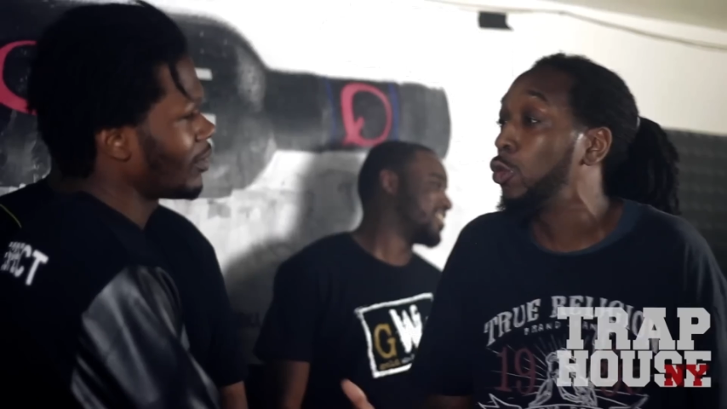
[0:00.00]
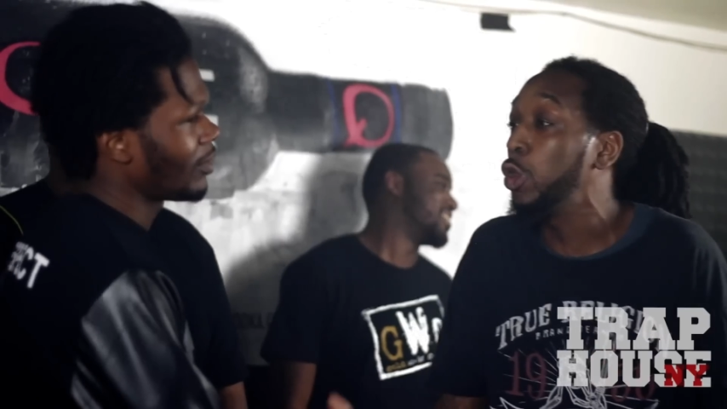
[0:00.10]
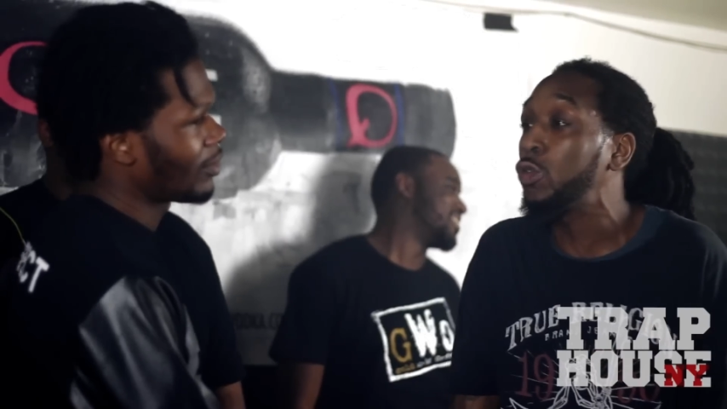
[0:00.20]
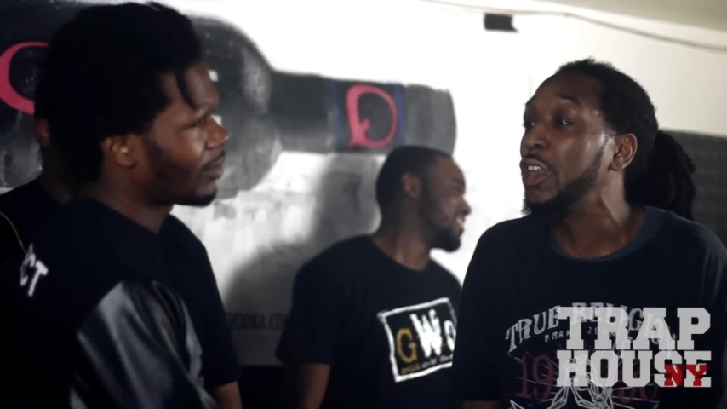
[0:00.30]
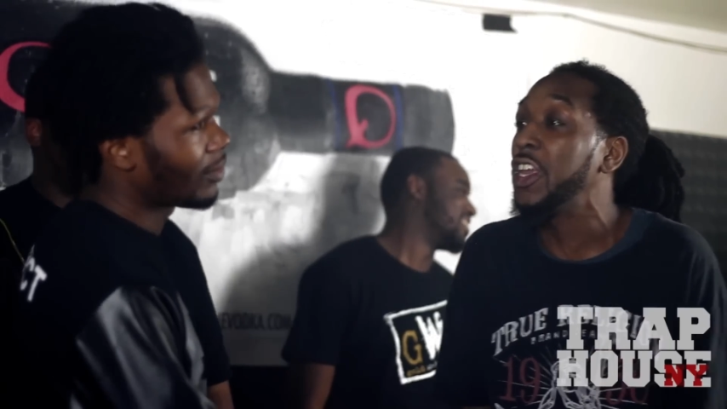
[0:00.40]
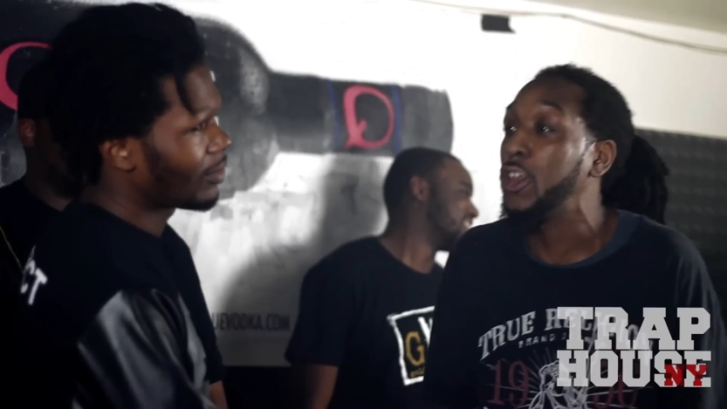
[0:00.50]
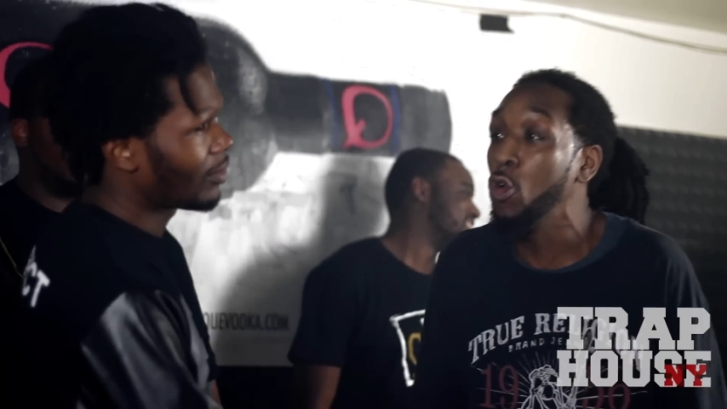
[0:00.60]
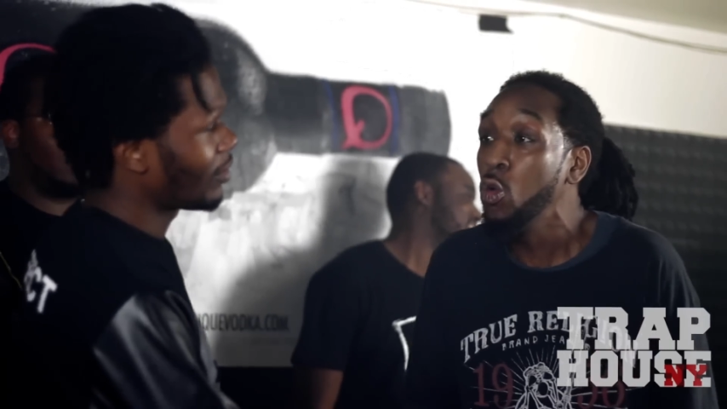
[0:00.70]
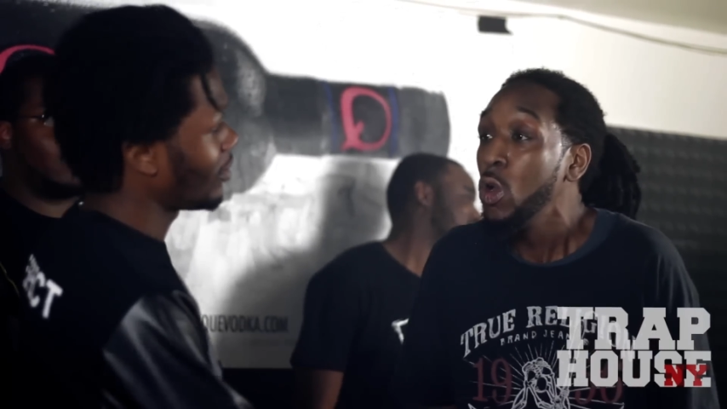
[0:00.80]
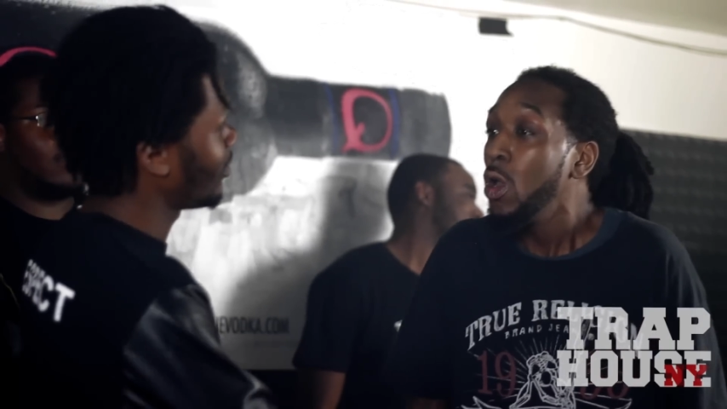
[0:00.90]
Speaker 1: so losing to
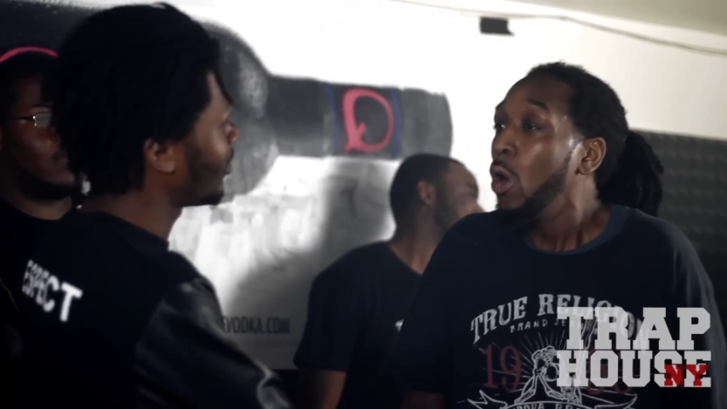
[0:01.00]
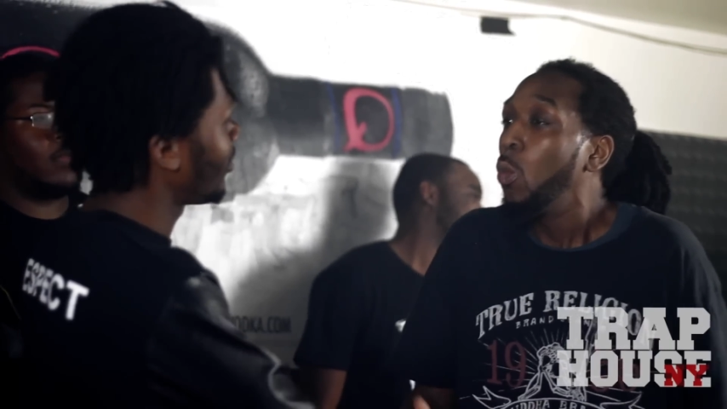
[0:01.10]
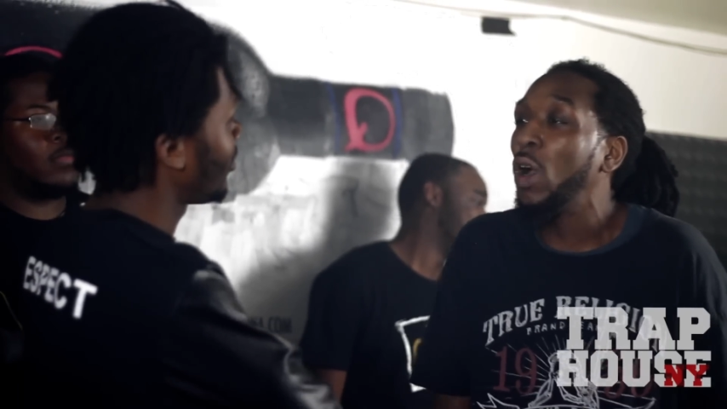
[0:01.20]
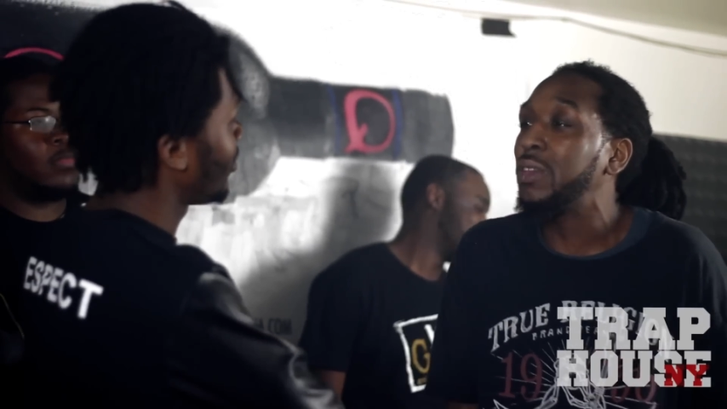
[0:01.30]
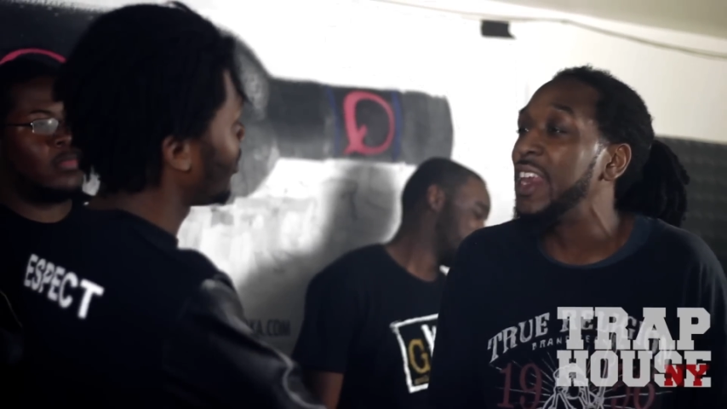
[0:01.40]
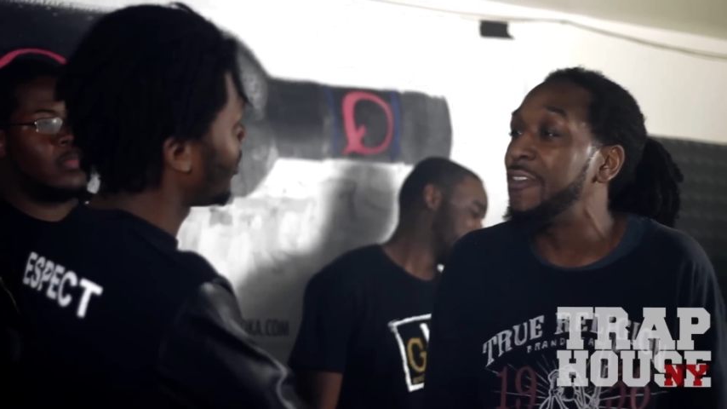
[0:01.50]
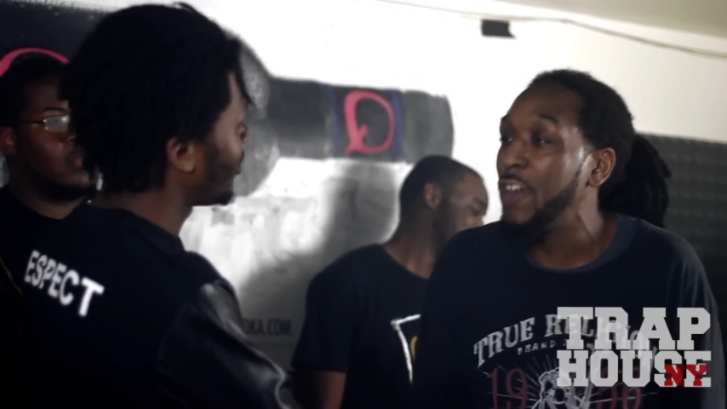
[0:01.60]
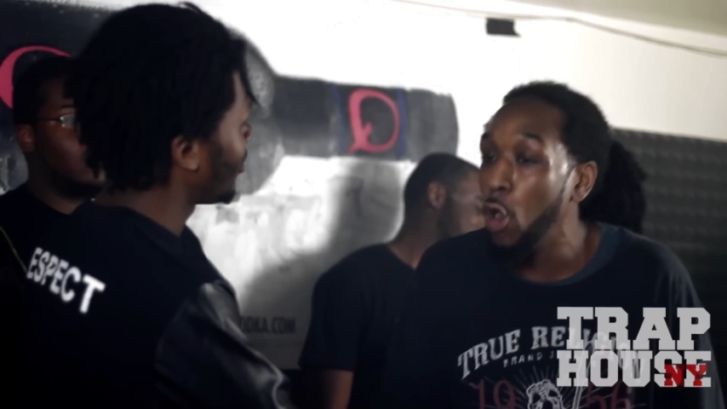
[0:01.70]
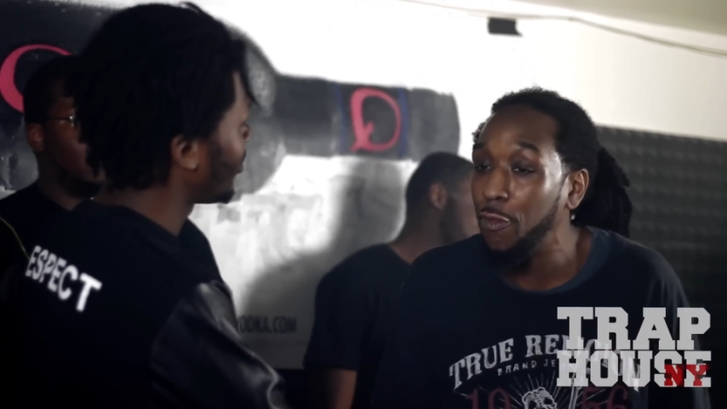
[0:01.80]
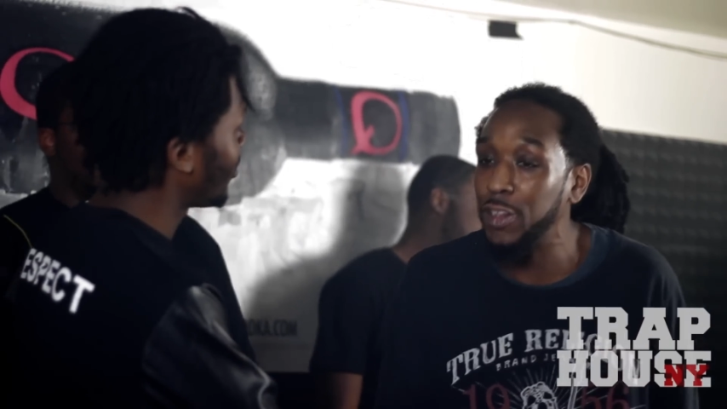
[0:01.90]
you wasn't
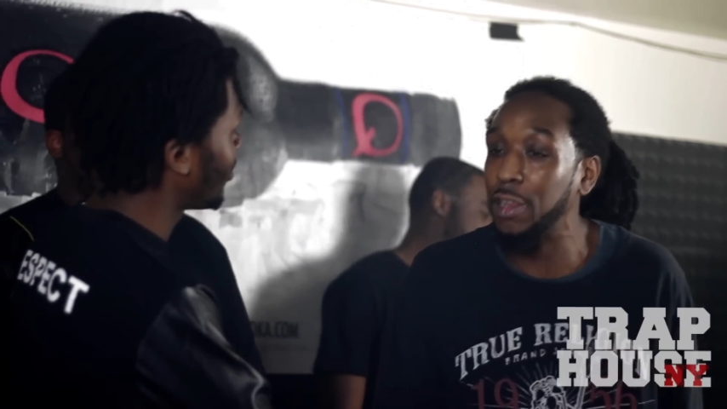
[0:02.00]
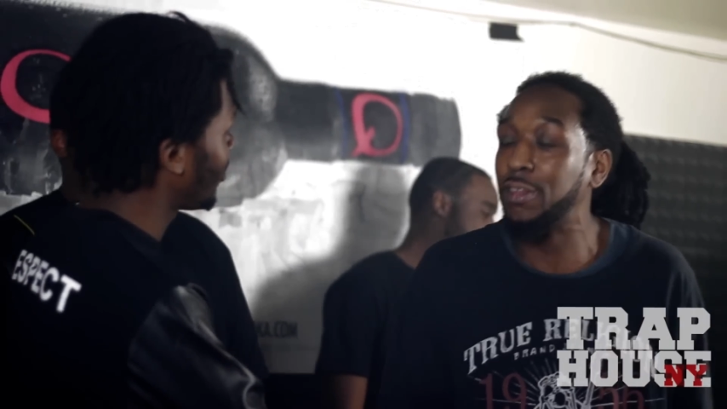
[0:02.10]
even on for